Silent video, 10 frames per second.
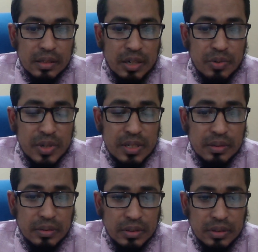That was
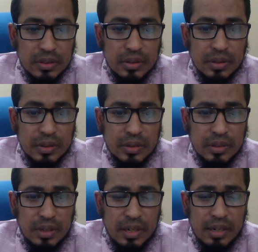
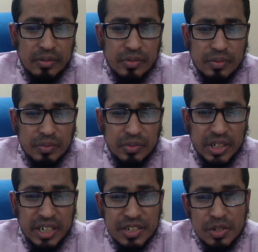the
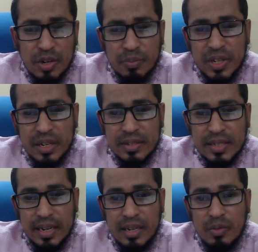reduction of their
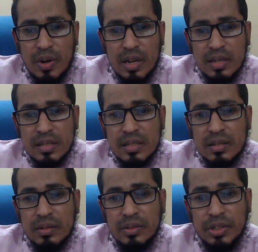sale
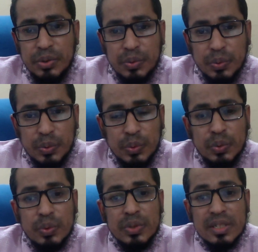was due to
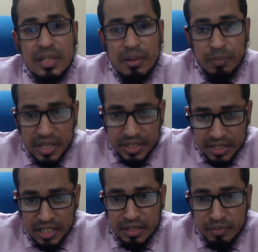supply
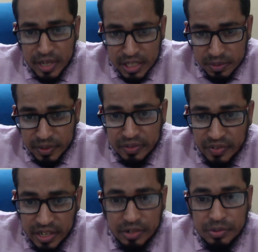chain management
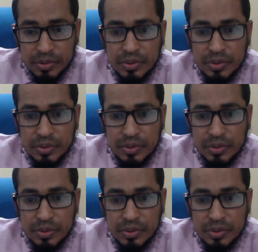failure.